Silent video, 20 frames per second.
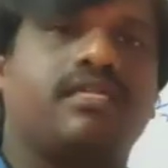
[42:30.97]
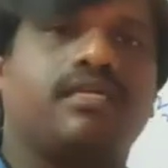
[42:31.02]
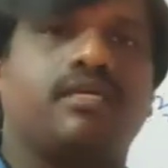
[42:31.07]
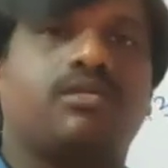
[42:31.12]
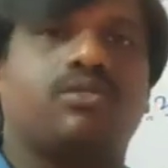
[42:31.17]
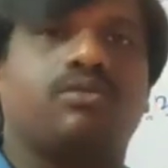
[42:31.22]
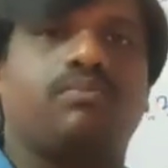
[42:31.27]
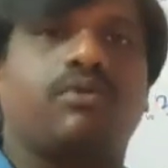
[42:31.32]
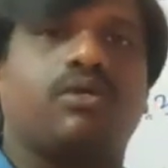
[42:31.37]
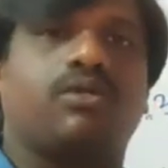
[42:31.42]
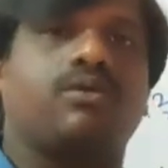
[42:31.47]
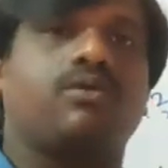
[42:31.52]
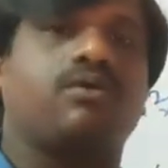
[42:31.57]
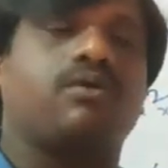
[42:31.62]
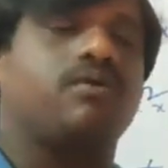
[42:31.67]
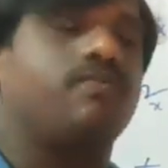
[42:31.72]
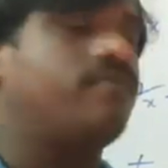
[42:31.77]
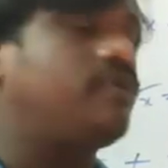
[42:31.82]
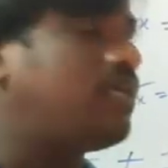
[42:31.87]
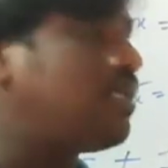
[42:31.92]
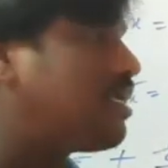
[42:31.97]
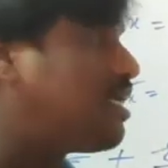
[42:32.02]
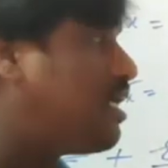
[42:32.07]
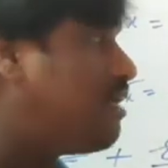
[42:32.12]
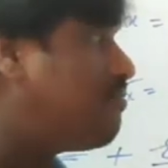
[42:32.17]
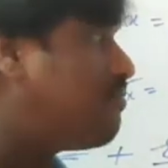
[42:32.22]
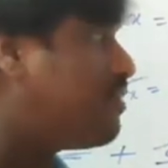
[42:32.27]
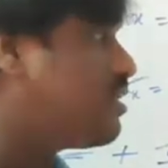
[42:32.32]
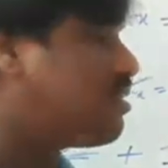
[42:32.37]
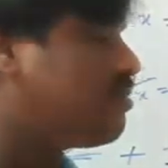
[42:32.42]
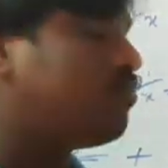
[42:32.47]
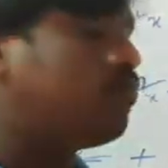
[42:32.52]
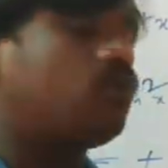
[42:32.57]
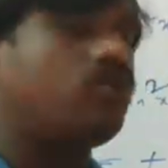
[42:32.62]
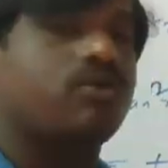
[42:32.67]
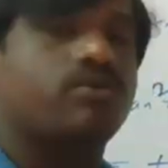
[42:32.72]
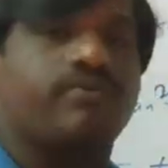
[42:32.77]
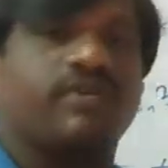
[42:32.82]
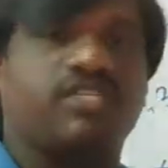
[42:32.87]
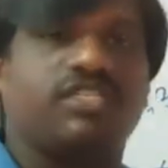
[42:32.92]
Tomorrow we will come with more
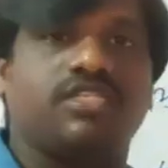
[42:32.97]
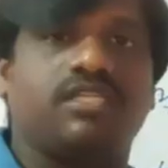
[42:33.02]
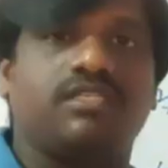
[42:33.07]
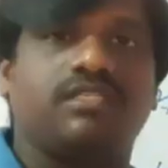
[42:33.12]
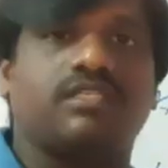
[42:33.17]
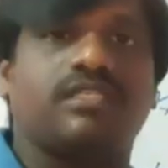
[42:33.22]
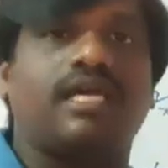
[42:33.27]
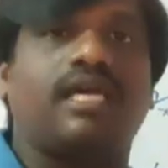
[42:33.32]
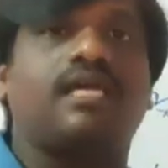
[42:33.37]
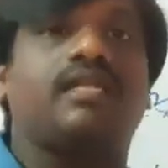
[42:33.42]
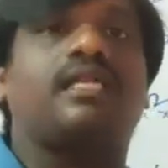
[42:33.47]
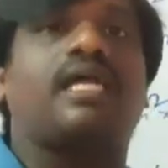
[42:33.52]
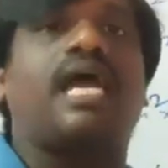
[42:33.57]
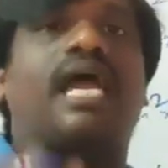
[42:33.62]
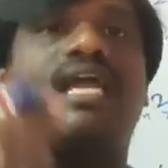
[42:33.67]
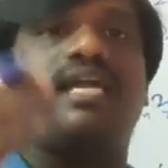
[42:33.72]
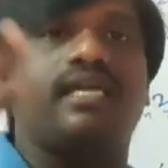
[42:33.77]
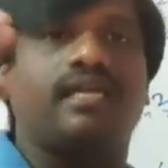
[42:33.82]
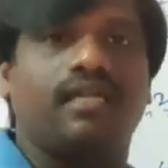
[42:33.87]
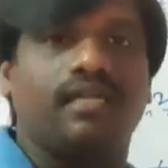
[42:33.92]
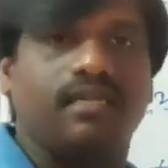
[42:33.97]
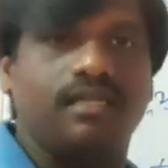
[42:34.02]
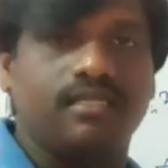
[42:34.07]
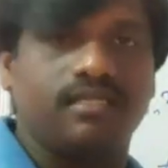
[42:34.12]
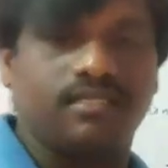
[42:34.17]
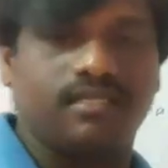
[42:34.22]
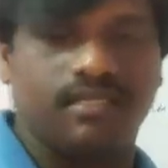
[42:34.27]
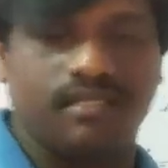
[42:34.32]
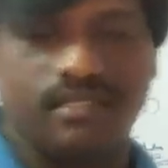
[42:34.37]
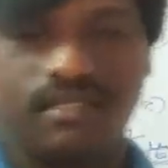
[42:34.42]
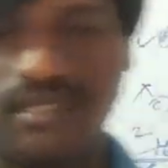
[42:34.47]
questions and angles.